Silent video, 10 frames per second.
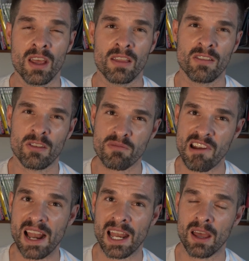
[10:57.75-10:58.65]
the
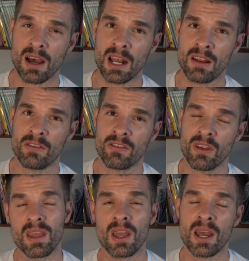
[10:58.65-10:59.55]
Spratly Islands,
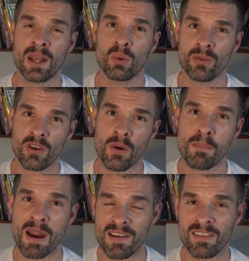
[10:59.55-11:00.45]
and also
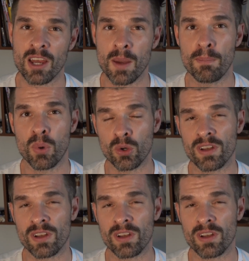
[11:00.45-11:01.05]
maritime border